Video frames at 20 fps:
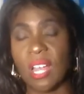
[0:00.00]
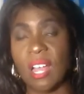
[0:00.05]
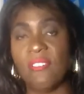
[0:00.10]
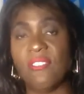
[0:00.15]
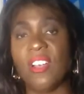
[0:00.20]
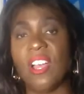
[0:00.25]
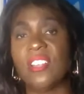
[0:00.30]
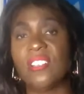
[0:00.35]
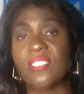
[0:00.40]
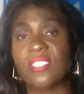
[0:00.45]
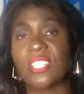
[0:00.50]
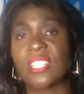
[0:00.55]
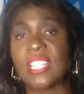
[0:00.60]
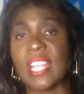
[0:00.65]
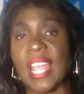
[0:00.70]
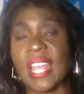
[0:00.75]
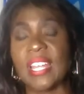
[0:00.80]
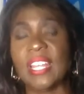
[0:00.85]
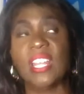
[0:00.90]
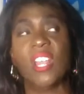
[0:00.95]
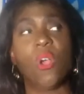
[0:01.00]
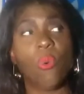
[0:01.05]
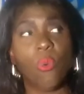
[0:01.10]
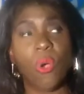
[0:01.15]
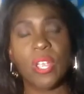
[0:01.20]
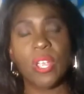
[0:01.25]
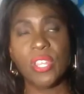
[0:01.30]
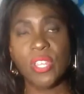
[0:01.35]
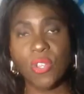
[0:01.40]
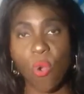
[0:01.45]
of understanding
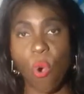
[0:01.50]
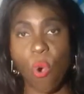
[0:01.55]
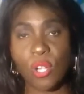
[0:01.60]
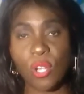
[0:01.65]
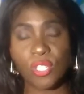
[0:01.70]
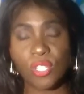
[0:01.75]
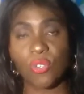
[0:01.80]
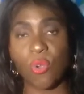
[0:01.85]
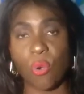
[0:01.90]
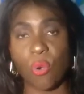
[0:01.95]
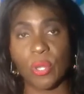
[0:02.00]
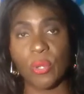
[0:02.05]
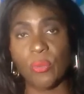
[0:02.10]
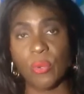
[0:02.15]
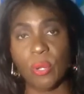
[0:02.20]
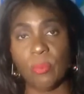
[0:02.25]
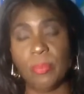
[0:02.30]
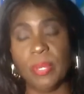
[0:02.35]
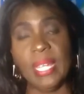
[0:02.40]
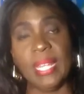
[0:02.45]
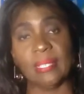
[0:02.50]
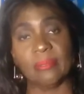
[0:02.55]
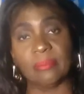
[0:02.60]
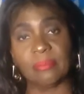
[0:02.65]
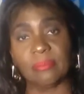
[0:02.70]
what your story will be,